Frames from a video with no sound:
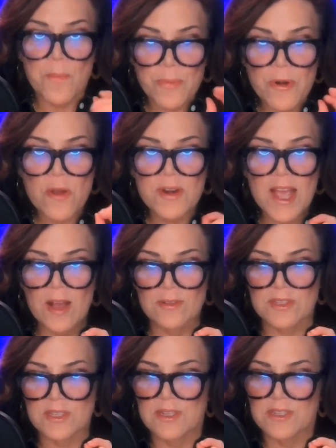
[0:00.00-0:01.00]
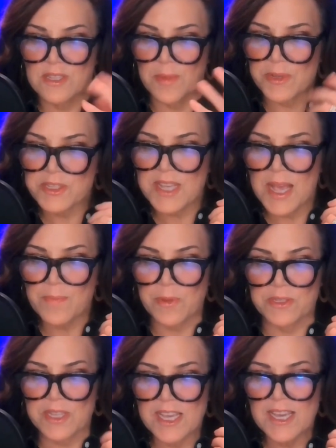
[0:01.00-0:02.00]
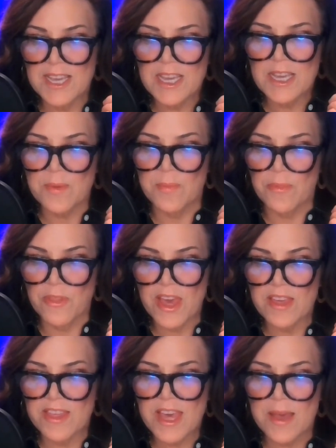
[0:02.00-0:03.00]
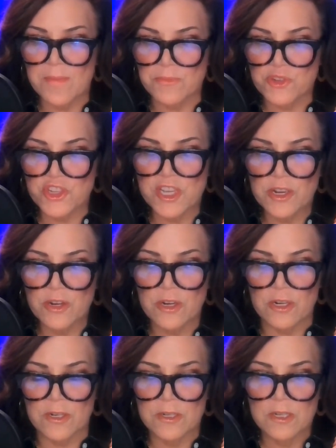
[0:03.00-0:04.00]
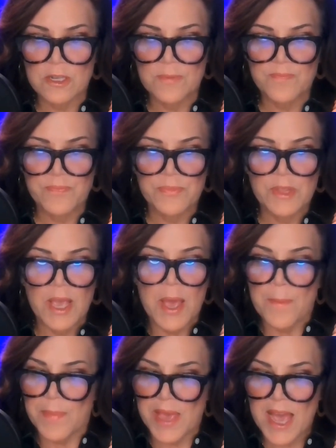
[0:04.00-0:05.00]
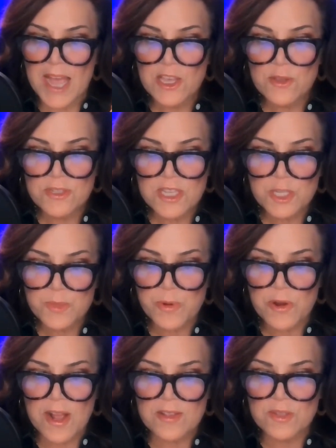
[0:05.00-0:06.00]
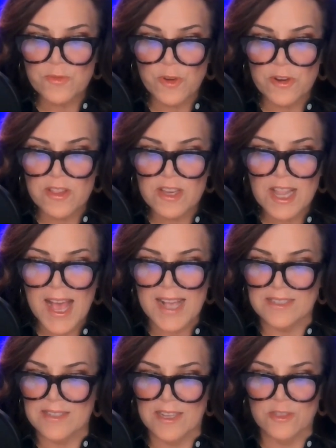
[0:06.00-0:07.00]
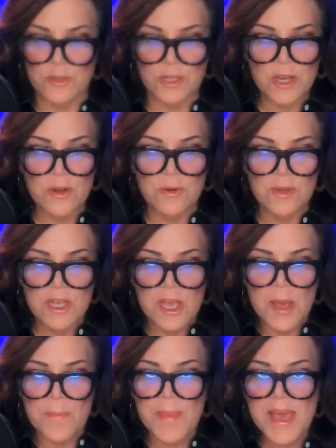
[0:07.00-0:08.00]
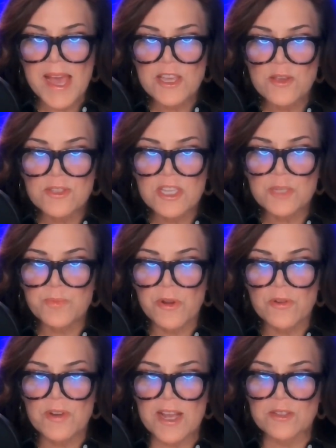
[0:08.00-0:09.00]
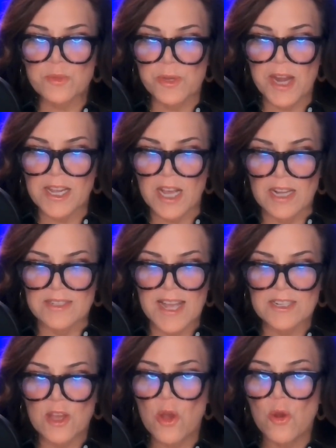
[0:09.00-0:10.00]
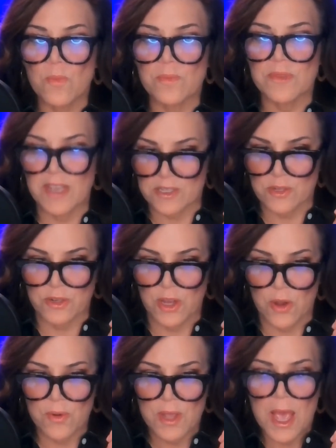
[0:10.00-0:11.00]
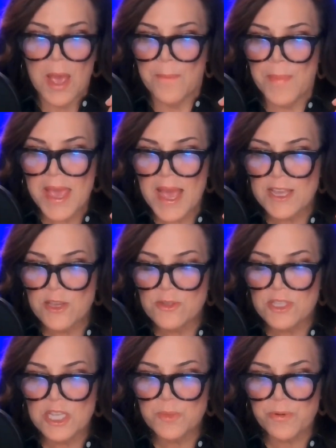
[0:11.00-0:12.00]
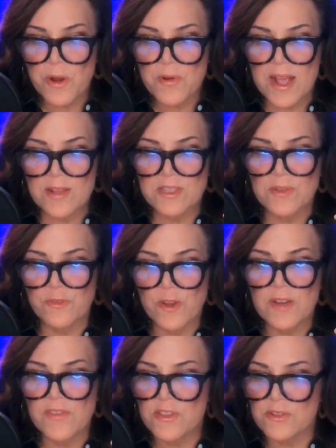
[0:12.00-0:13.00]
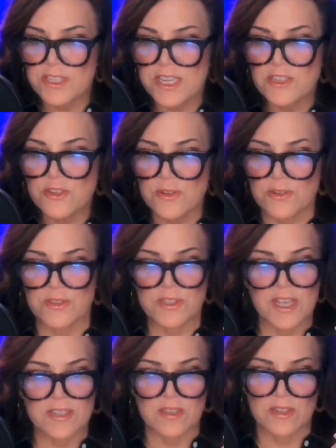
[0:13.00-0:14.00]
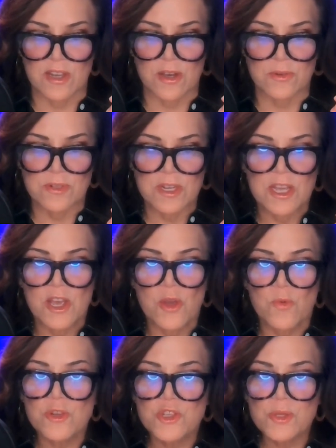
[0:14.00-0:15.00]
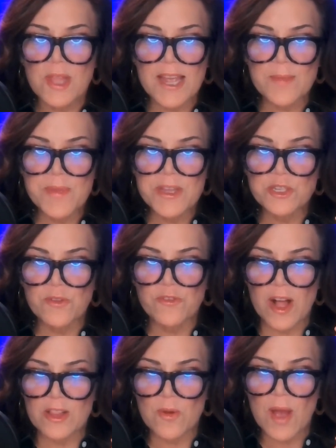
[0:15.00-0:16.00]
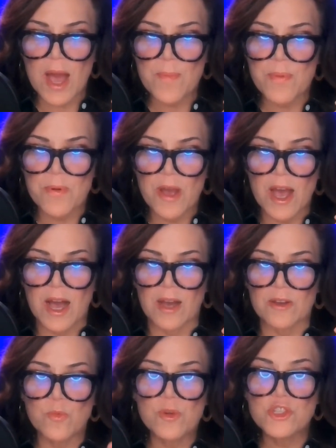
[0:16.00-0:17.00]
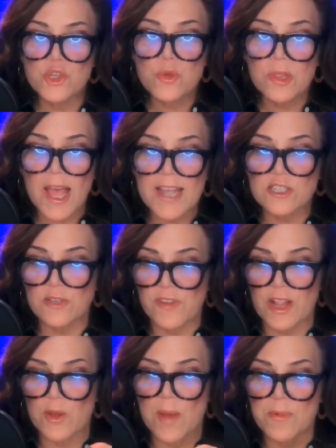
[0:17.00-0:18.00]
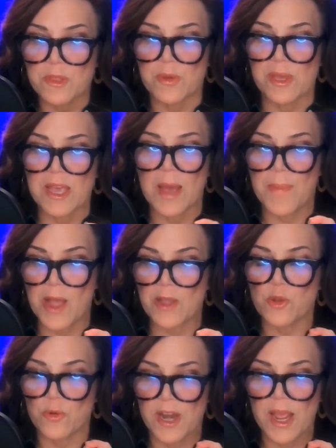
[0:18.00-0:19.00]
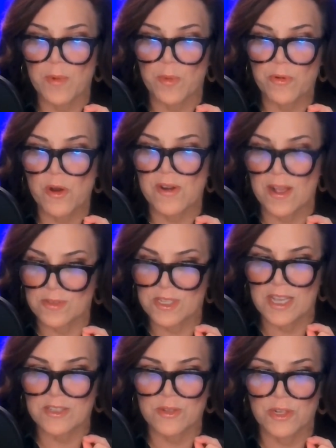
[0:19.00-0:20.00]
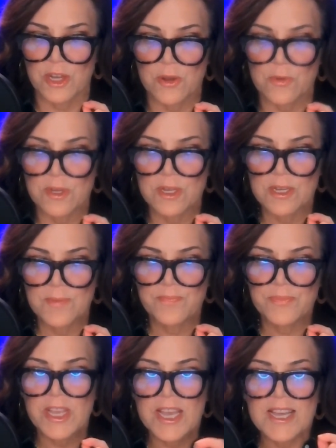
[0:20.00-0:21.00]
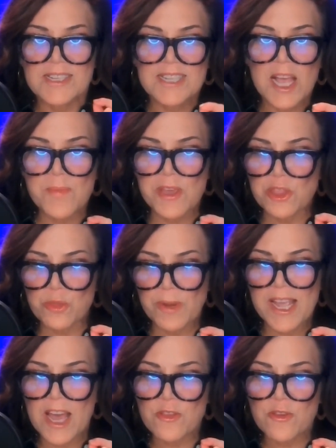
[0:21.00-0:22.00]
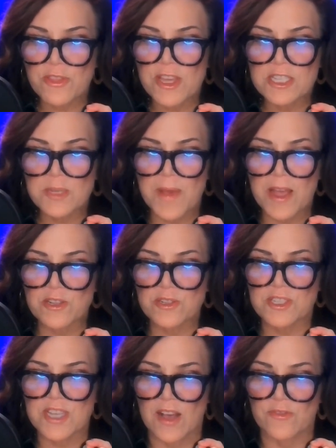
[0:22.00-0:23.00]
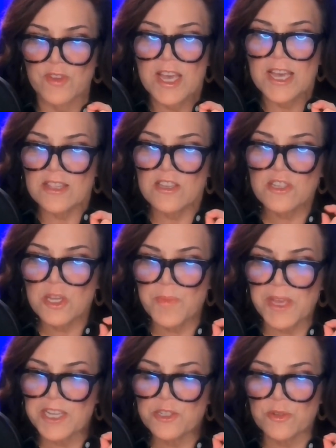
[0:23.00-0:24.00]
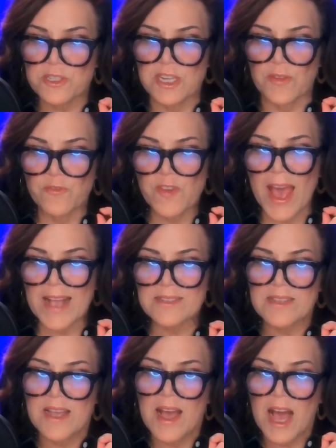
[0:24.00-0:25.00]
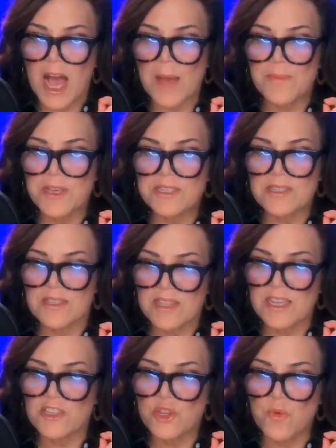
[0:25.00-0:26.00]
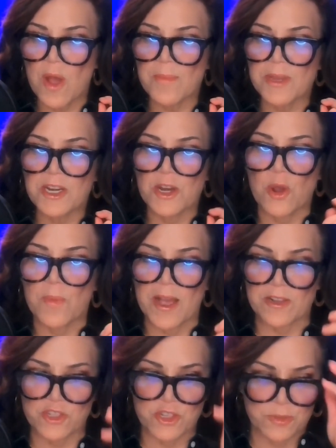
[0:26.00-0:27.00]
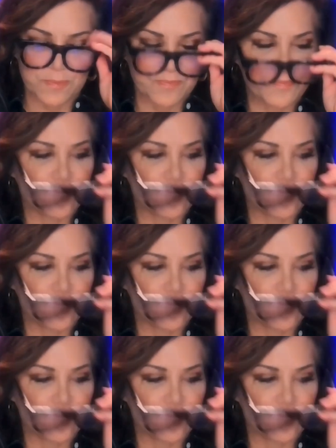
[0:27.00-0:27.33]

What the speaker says: Pronouns, some examples, he, him, they, them, she, her. May I use these pronouns in front of the class, yes or no? May I use these pronouns when I contact home, yes or no? May I use these pronouns in front of other teachers, yes or no? Would you like me to follow up? Would you like to follow up with me about your name or pronouns, yes or no? Tell me three other things about yourself. This could be interesting facts, hobbies, things you want me to know about you.